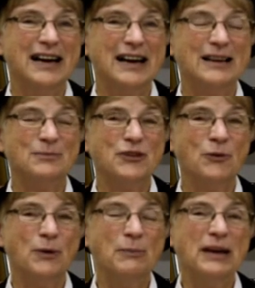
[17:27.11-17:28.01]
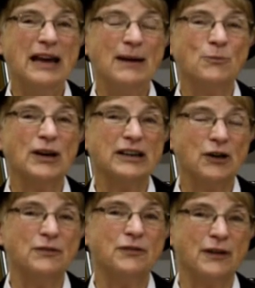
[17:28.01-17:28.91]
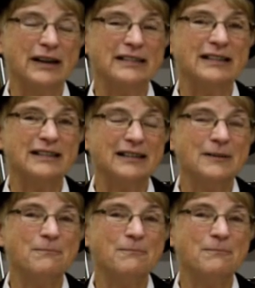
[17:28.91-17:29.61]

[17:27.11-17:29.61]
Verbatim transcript: Um, so we became really good friends.